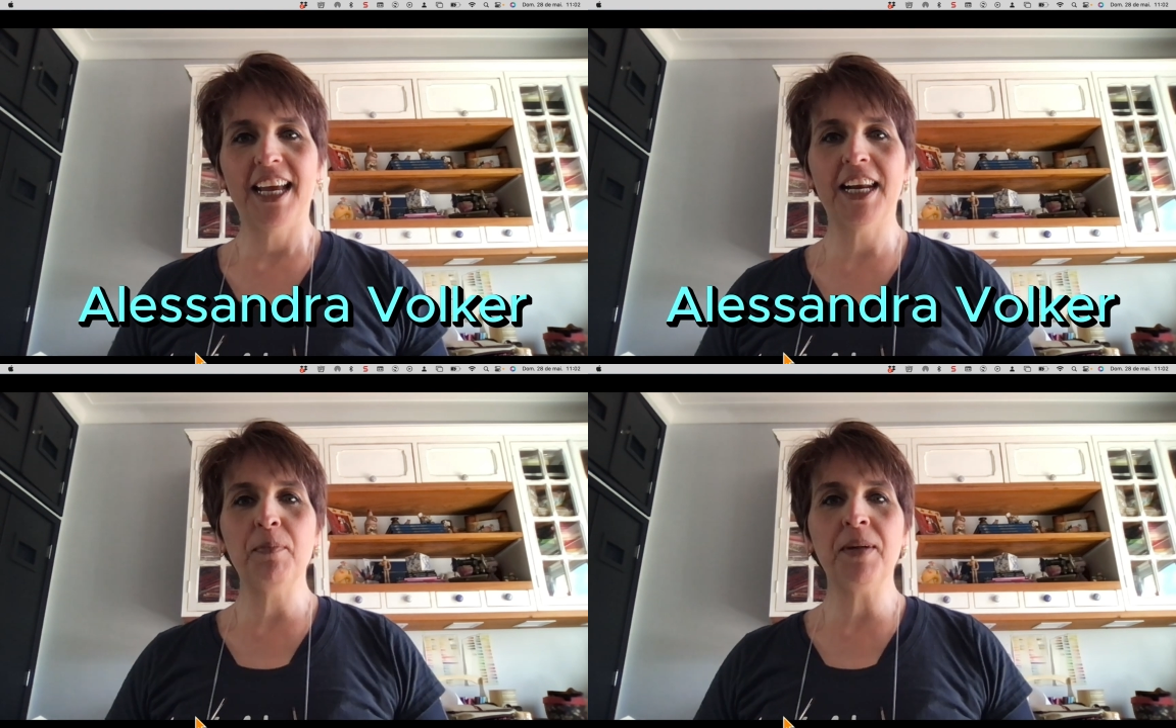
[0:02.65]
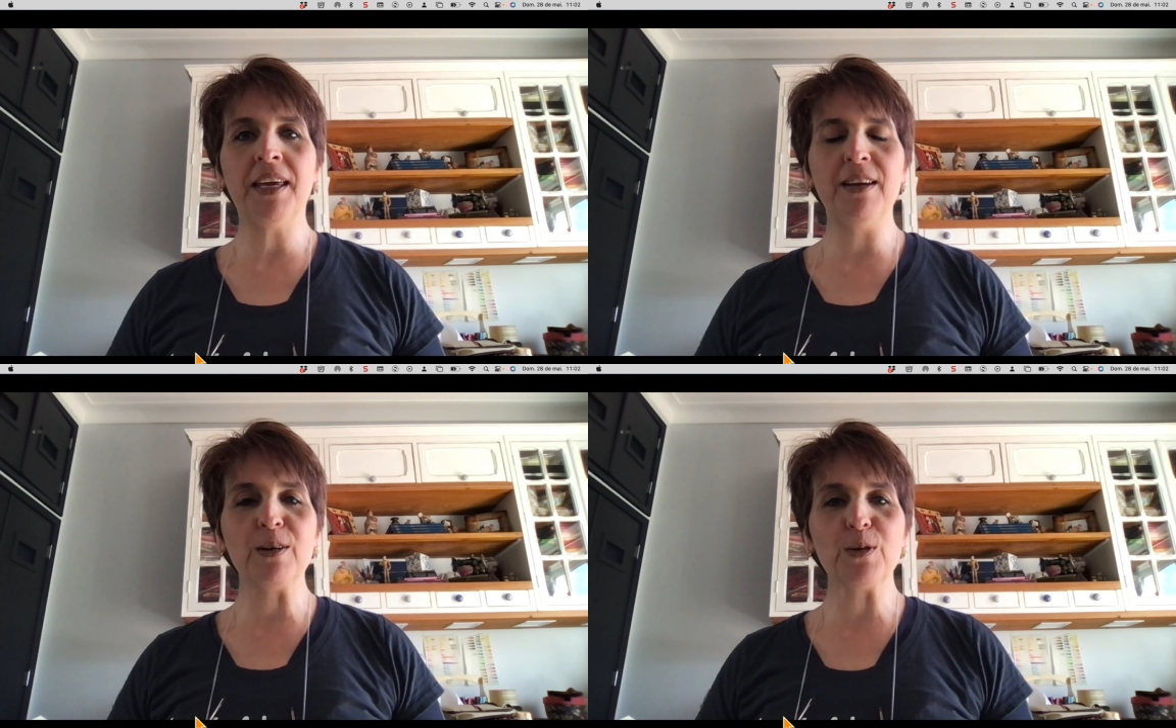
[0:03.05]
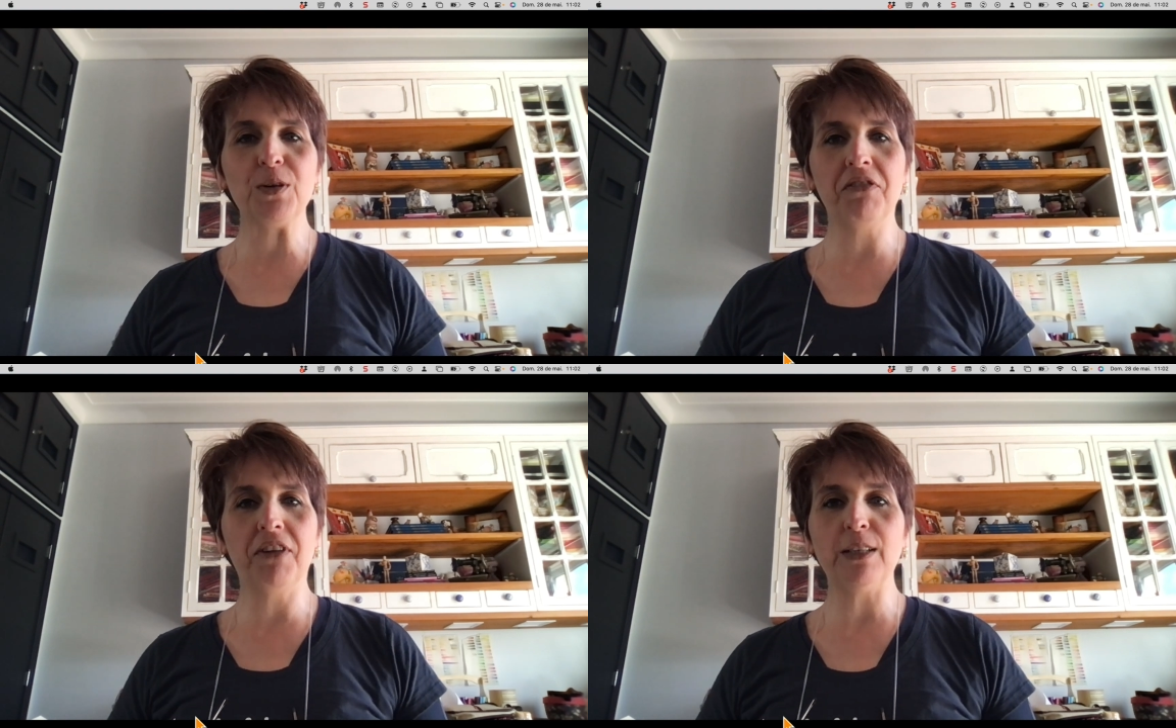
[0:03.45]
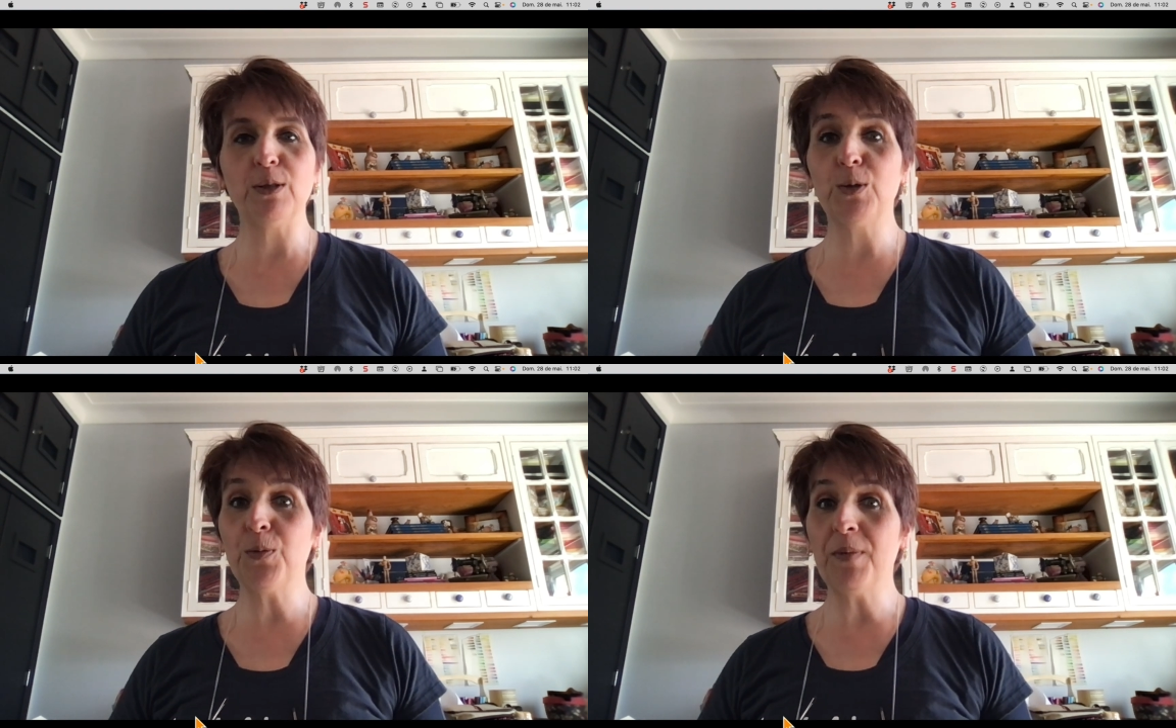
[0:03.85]
and I'm here to
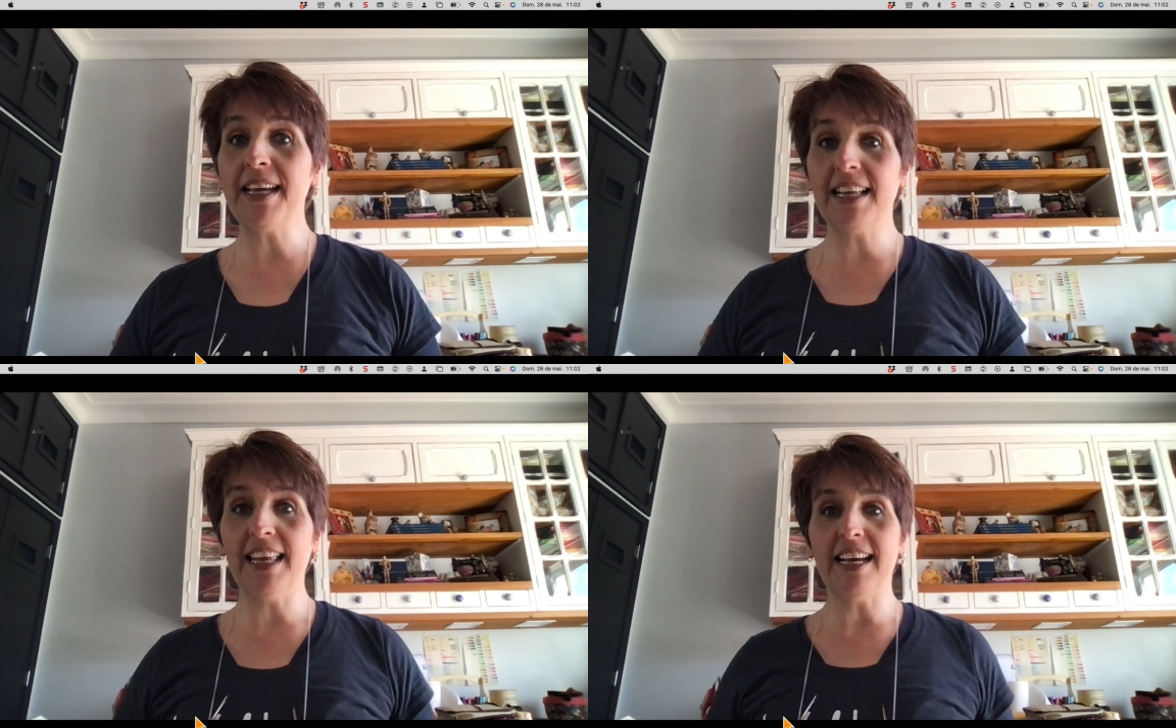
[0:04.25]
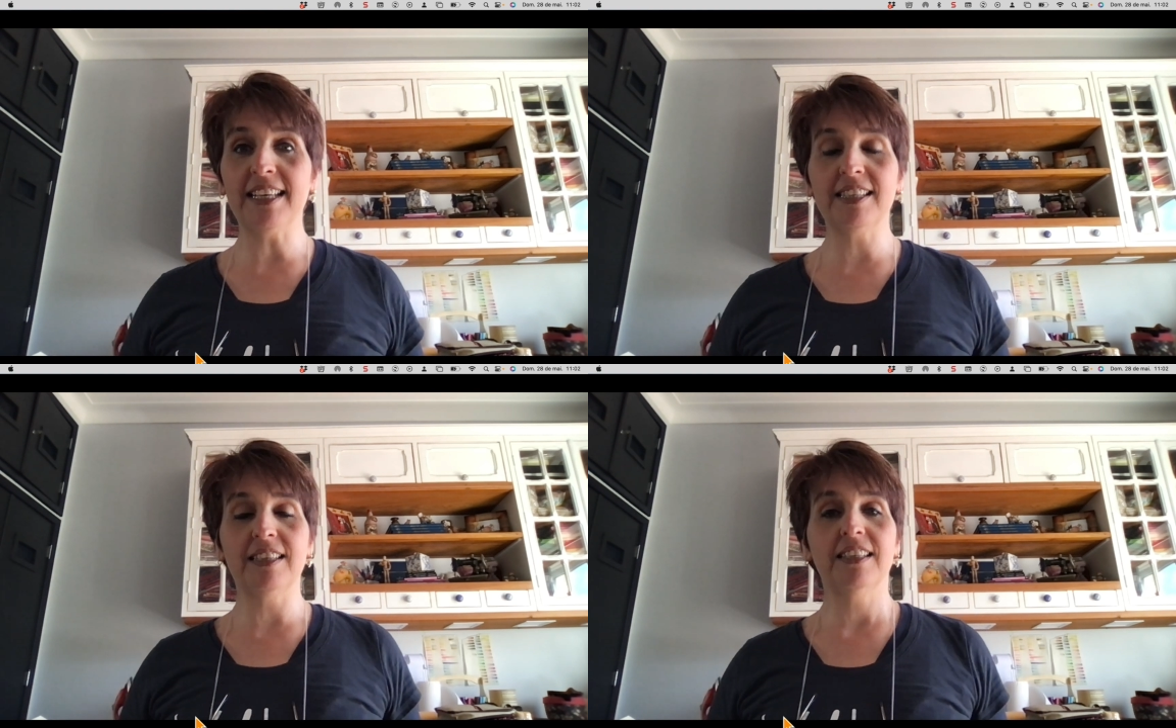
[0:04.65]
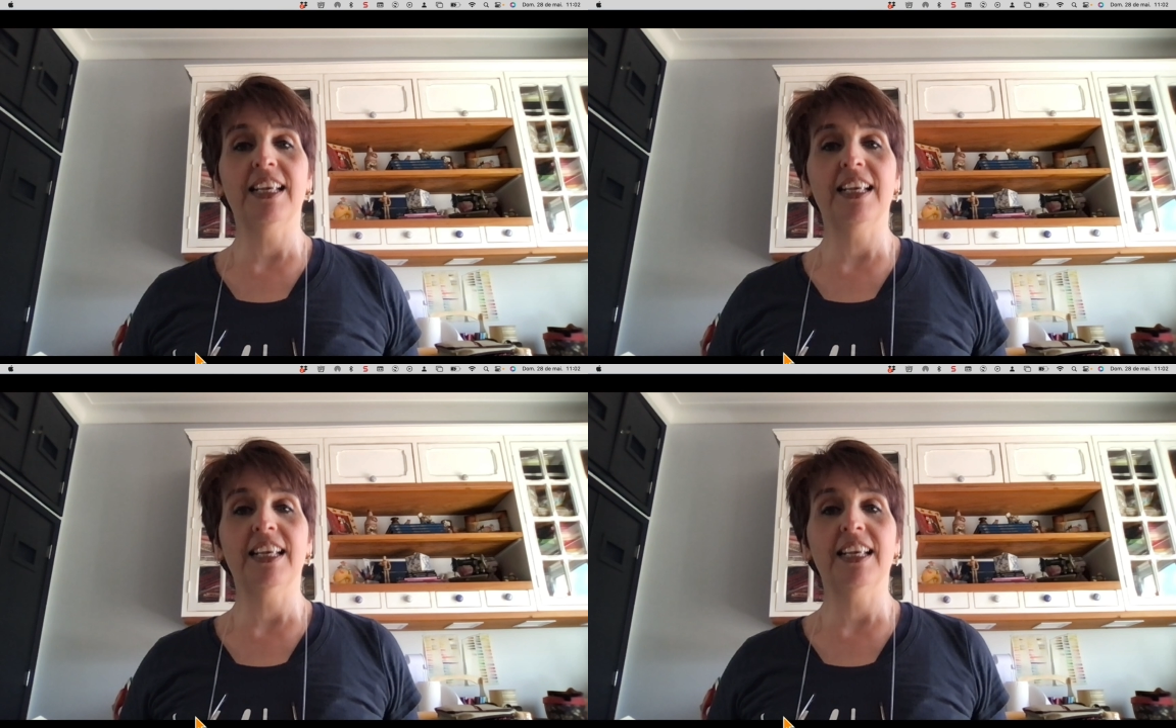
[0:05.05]
invite you to my class,